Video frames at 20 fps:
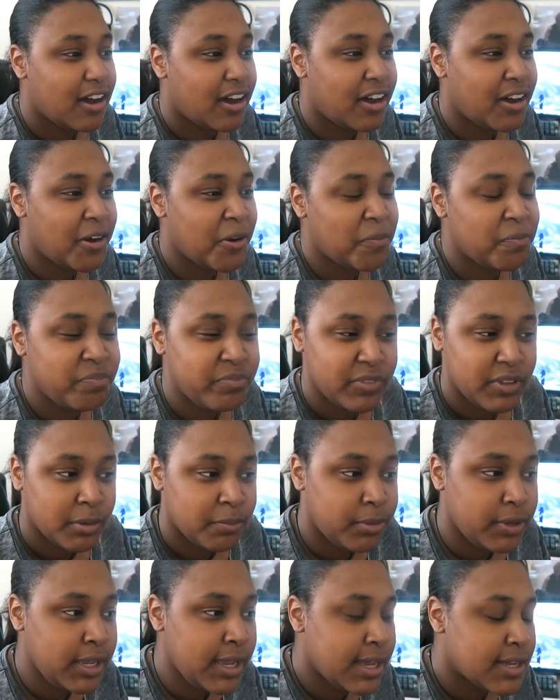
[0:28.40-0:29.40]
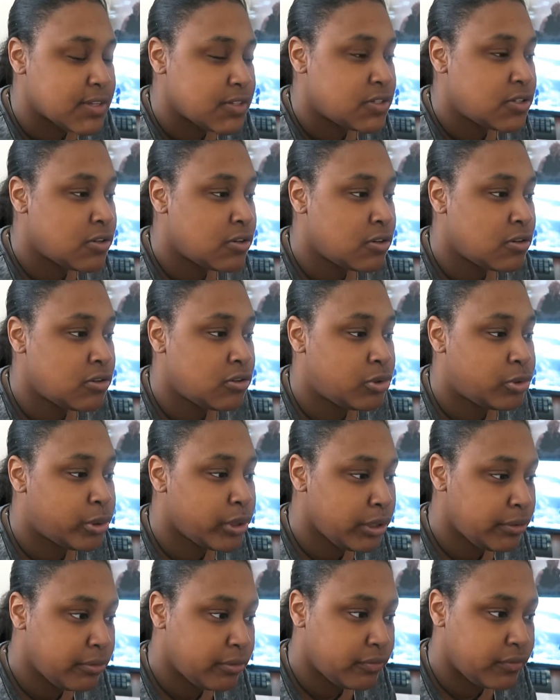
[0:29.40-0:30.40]
Um, but yeah, so
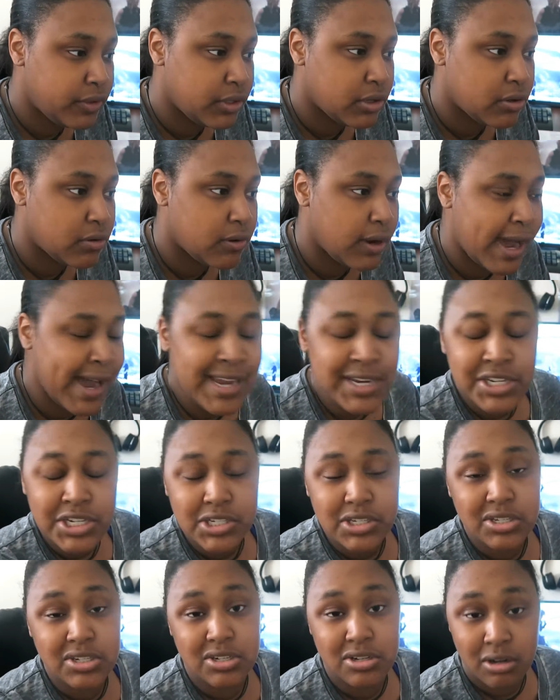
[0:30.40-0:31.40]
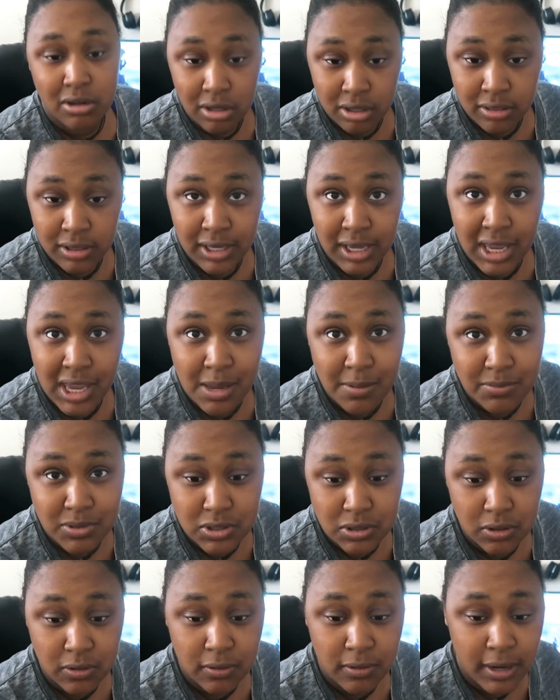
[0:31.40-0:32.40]
quick review. I just started the game,
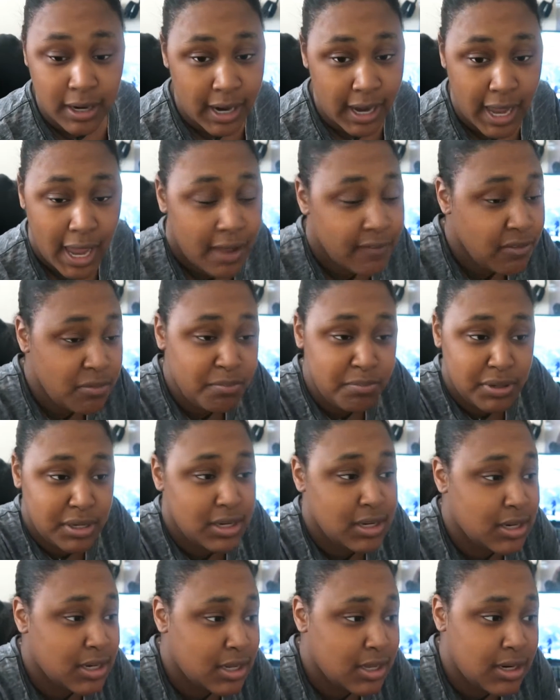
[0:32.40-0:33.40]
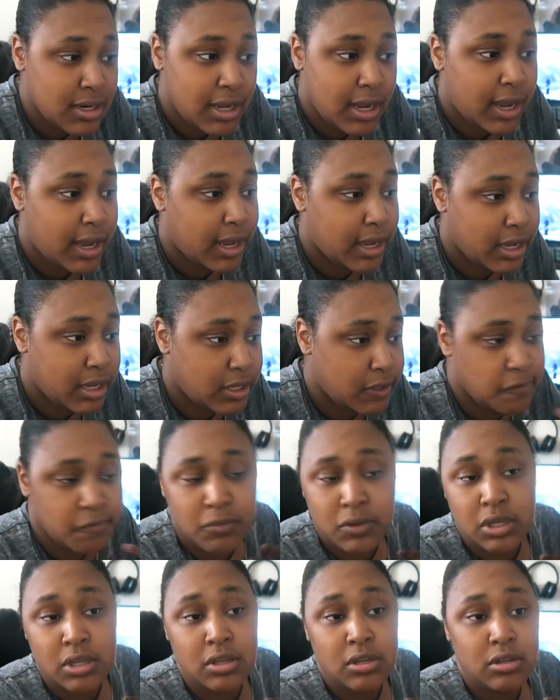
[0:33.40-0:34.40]
so I haven't beaten it. I
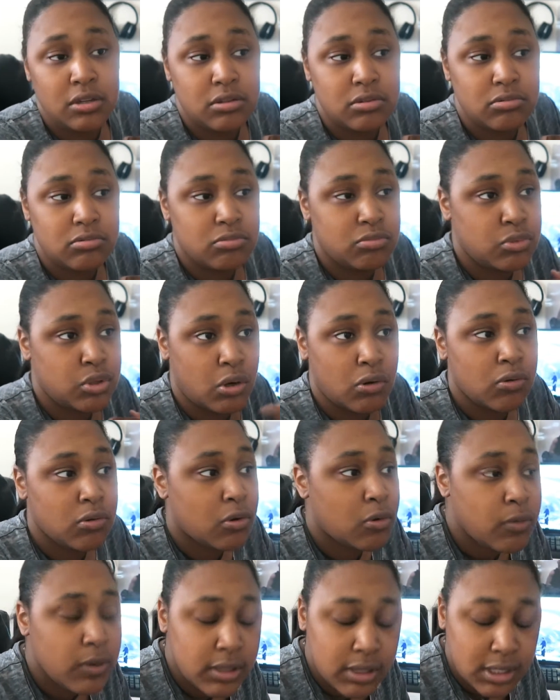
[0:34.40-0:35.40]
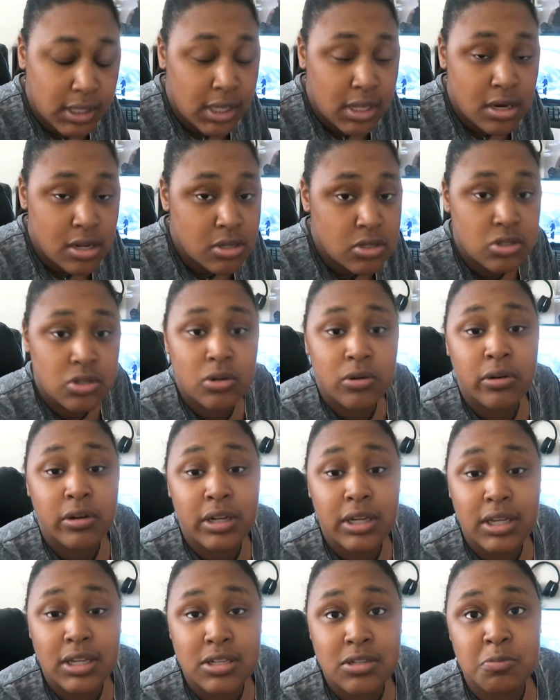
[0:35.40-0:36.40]
don't know what the ending
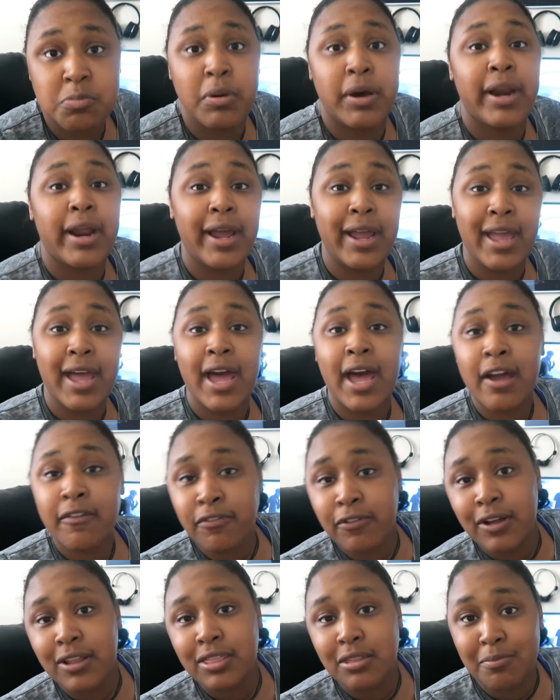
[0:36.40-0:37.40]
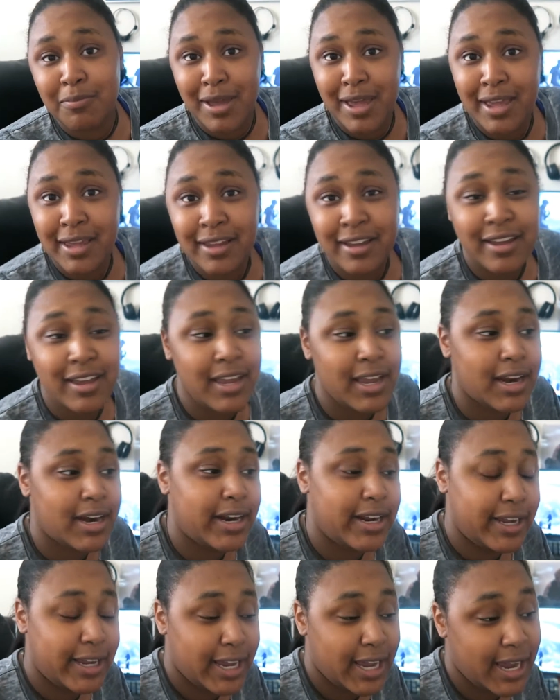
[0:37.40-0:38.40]
story is, but I have read the manga and
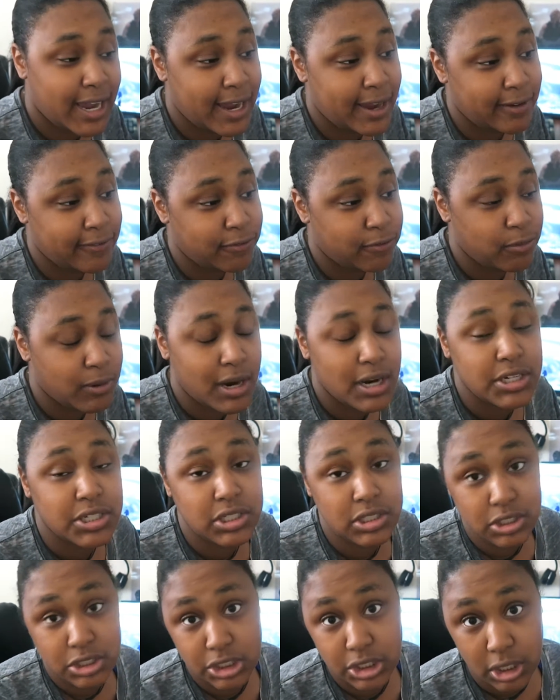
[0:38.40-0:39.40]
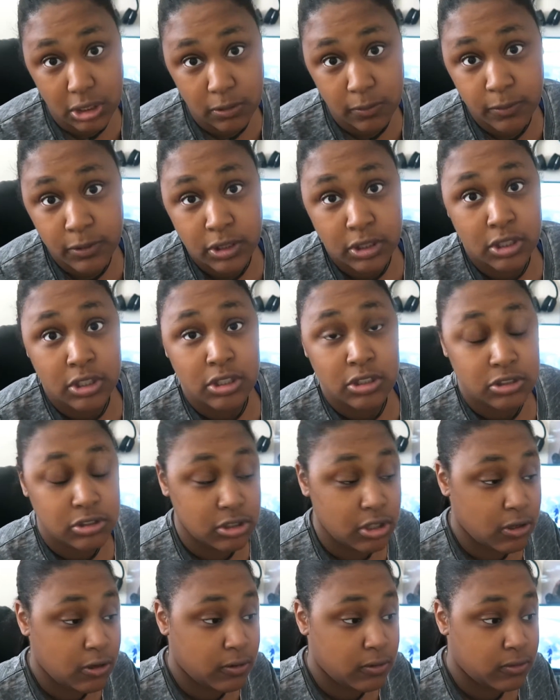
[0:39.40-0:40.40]
I have watched the show.
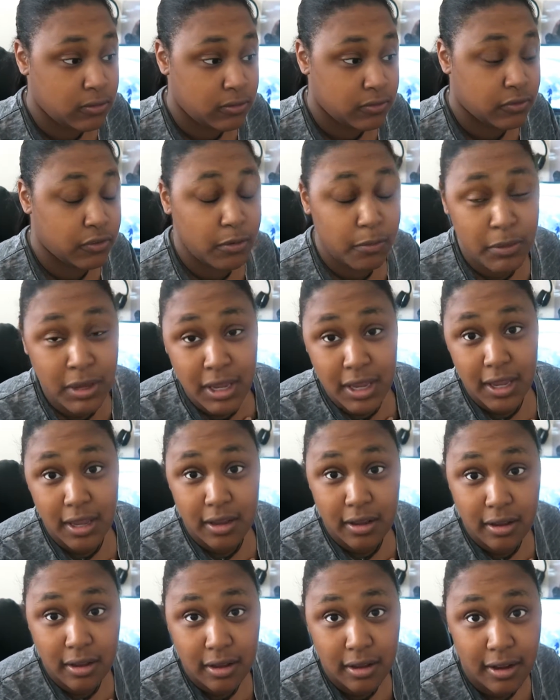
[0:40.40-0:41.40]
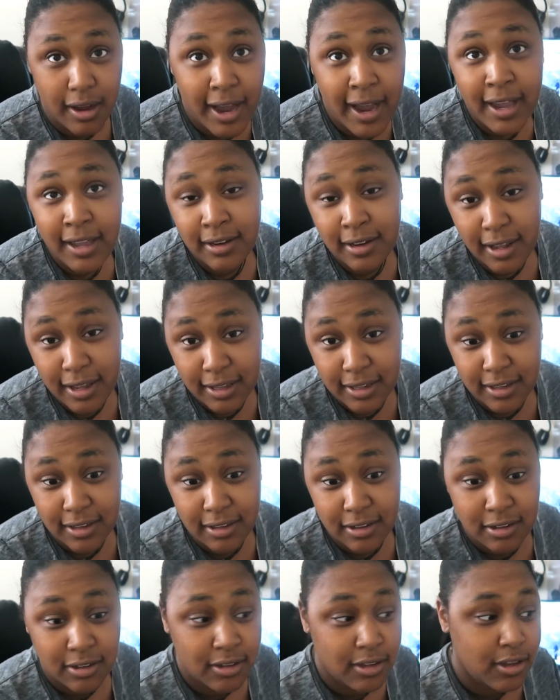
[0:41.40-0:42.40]
So for me, I like
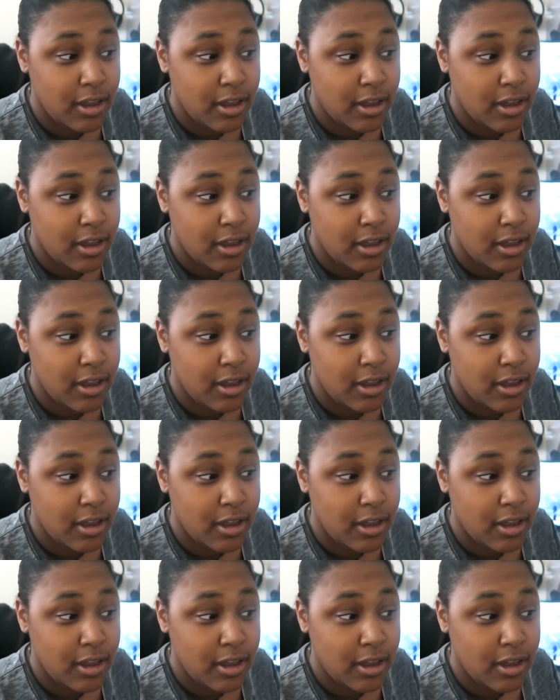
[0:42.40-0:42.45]
it.